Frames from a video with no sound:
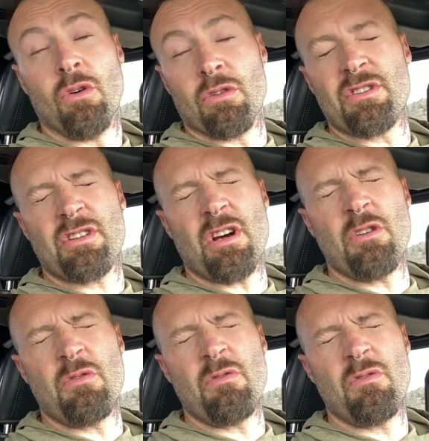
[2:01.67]
or
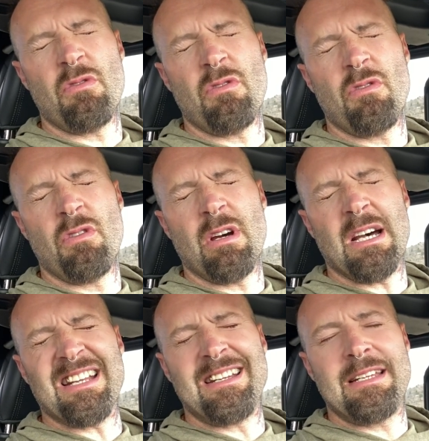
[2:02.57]
so
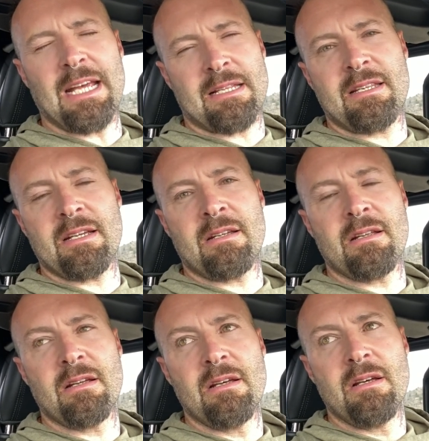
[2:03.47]

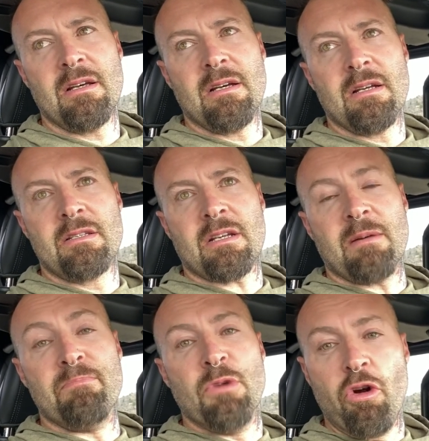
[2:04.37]
addicted
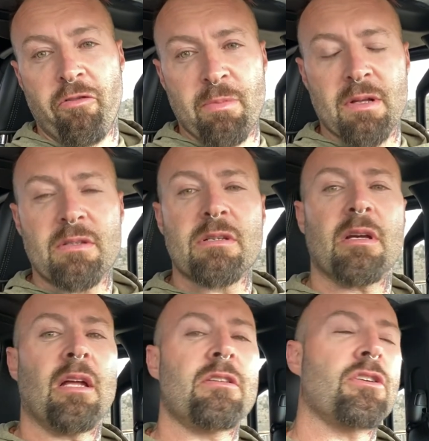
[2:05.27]
to movement
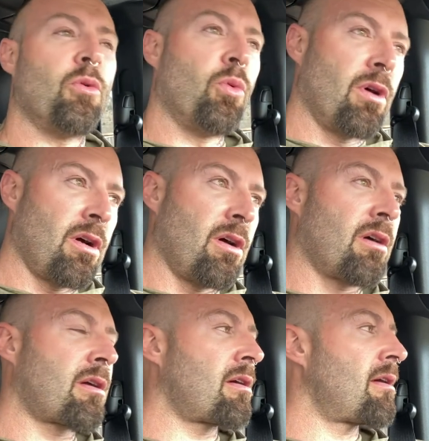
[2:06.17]
and to
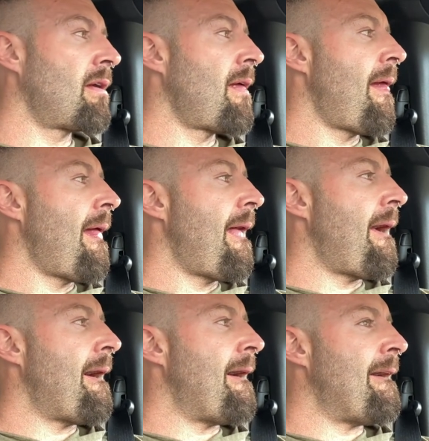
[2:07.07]
work
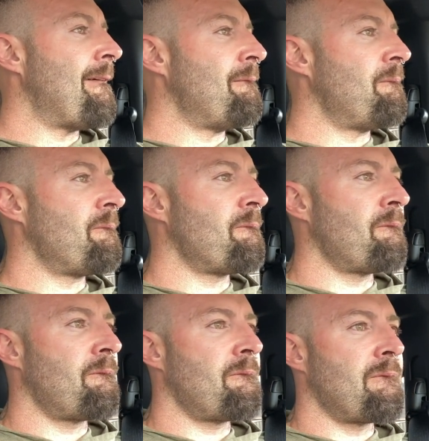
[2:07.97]
um,
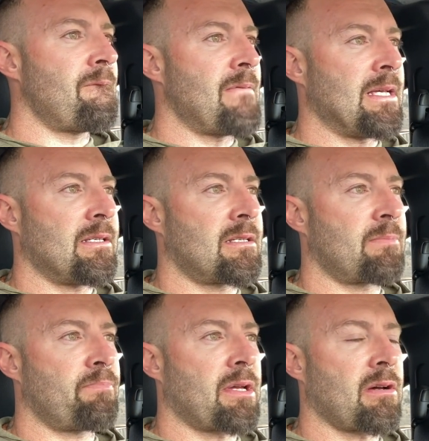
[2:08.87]

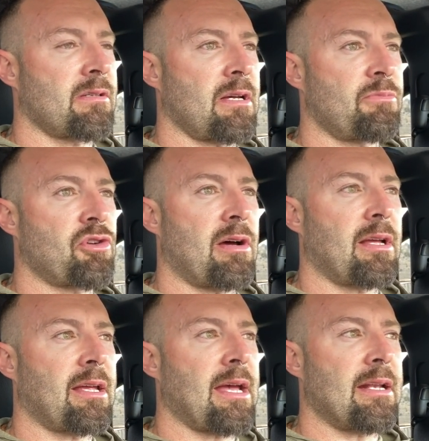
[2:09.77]
is because I'm trying
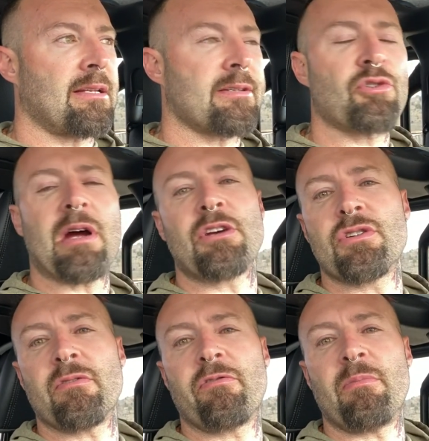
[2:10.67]
to get
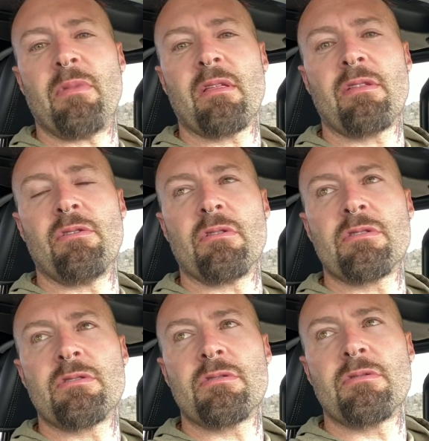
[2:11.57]
distraction from my
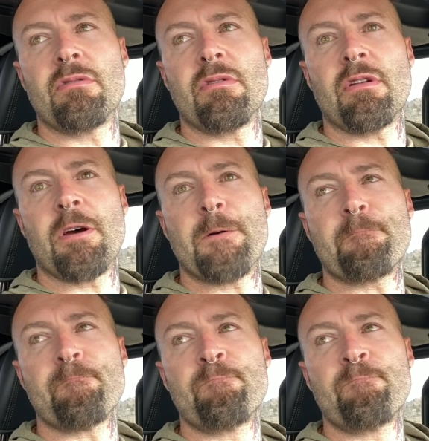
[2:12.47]
thoughts. You know,